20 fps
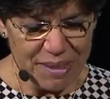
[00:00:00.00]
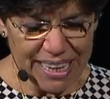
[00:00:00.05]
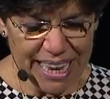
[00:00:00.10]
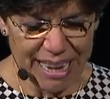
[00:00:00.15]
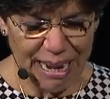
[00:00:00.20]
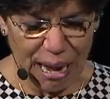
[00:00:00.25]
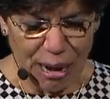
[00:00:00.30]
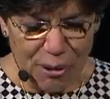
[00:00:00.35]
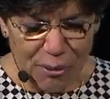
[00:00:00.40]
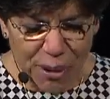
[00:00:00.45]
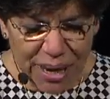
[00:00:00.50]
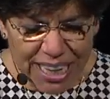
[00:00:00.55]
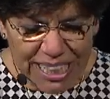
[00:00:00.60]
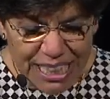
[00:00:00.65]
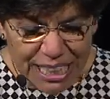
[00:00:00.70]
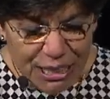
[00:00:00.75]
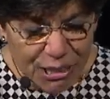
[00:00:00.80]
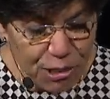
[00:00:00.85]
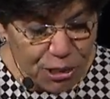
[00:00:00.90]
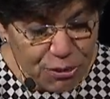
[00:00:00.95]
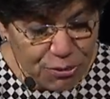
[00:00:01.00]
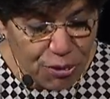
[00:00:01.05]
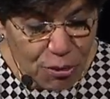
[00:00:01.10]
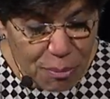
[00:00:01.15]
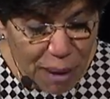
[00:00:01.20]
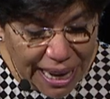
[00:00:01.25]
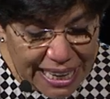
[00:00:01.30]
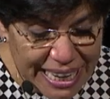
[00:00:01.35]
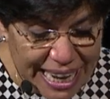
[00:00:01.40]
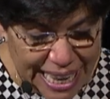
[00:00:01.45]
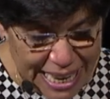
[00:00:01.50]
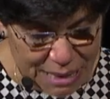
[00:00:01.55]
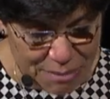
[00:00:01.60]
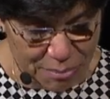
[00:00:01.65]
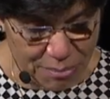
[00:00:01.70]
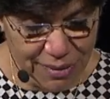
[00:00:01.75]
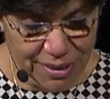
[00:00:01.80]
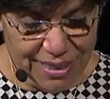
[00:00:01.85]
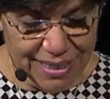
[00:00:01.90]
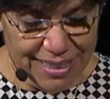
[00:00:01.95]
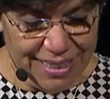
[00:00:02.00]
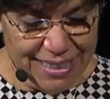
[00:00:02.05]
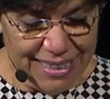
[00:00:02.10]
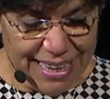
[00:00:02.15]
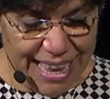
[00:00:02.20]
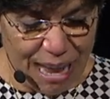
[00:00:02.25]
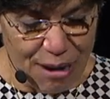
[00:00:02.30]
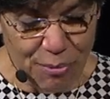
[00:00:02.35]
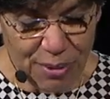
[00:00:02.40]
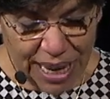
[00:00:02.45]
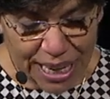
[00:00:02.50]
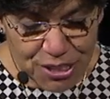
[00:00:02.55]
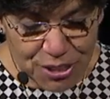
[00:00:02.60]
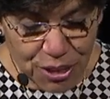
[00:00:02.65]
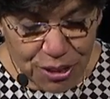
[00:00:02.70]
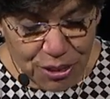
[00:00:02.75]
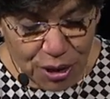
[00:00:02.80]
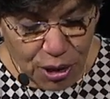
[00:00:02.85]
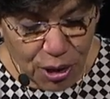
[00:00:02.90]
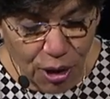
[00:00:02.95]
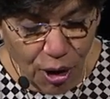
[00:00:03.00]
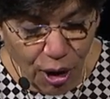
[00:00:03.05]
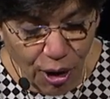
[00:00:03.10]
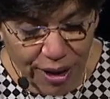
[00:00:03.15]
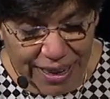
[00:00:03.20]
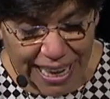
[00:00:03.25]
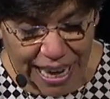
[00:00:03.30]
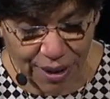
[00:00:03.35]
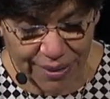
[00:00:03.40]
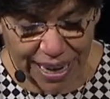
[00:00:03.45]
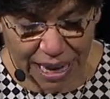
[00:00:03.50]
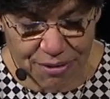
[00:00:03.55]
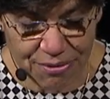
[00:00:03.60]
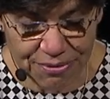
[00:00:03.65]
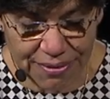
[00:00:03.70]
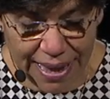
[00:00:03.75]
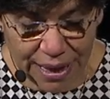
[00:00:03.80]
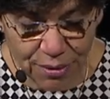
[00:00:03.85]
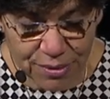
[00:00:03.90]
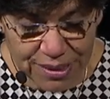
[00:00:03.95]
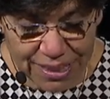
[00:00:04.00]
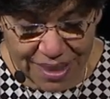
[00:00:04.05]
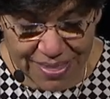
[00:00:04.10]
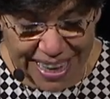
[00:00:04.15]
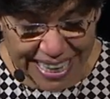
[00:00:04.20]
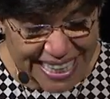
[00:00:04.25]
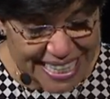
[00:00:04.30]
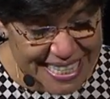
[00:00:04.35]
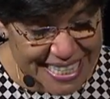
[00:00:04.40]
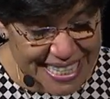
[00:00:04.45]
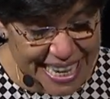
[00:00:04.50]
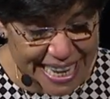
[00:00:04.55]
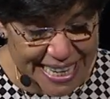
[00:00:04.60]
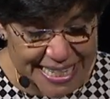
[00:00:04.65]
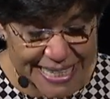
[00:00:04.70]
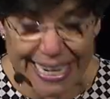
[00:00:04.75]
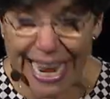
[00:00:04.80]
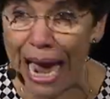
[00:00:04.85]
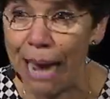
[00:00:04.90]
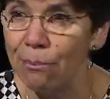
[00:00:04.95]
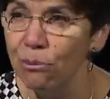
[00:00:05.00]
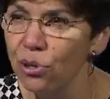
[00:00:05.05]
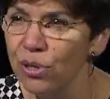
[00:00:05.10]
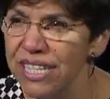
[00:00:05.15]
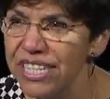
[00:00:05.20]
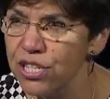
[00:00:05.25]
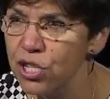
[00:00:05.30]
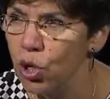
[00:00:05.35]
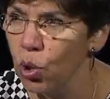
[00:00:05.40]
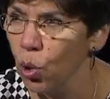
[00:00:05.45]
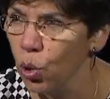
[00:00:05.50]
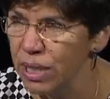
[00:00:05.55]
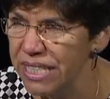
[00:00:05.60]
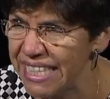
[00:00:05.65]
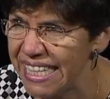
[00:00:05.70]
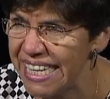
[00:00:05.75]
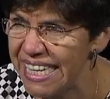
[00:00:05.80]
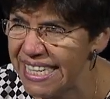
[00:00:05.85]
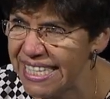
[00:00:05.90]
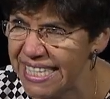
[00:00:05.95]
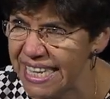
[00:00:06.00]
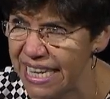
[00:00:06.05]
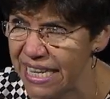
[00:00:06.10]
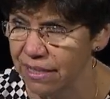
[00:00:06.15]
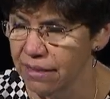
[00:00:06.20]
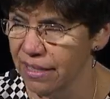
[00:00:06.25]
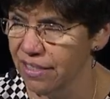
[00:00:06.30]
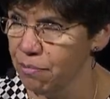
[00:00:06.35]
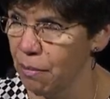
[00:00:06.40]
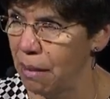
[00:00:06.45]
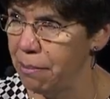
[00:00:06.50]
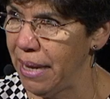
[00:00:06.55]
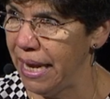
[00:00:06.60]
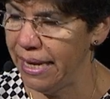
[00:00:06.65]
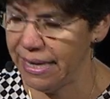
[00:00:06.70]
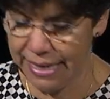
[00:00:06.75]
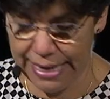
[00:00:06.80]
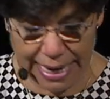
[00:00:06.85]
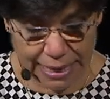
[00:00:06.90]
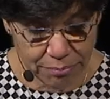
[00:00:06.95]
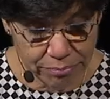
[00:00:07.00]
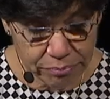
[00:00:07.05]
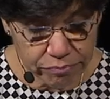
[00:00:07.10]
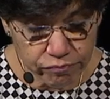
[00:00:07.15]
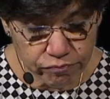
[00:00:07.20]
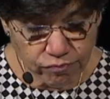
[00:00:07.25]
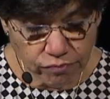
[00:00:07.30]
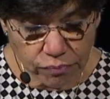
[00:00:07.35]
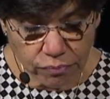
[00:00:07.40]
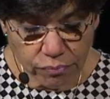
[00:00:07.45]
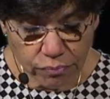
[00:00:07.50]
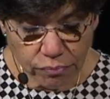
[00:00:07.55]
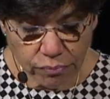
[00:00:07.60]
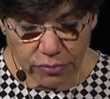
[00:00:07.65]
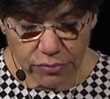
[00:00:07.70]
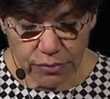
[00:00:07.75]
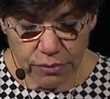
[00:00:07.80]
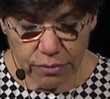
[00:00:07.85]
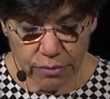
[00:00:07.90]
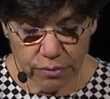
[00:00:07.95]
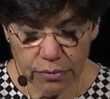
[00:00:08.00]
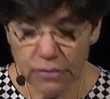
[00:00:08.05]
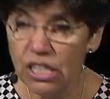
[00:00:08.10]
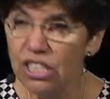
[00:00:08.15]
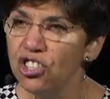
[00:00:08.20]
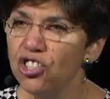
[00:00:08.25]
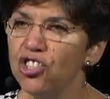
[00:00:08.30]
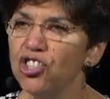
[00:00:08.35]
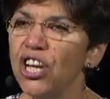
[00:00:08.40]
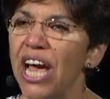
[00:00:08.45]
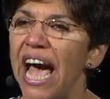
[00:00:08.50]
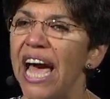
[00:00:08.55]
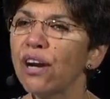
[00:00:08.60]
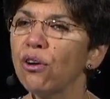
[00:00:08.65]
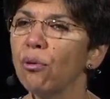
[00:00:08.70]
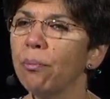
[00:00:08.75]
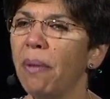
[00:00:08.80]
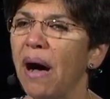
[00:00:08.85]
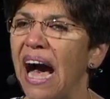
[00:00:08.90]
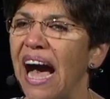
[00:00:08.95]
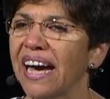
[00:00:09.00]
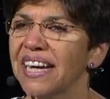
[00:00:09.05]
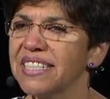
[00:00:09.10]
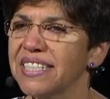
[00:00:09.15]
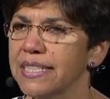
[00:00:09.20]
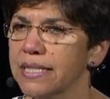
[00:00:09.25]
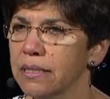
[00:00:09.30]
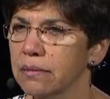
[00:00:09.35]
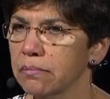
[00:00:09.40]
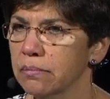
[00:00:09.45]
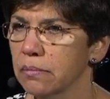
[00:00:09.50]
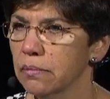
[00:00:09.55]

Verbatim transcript: and I quickly looked for my name. And when I took the card out, I found that it said Damaris Cortese, that's my maiden name, Chatterbox.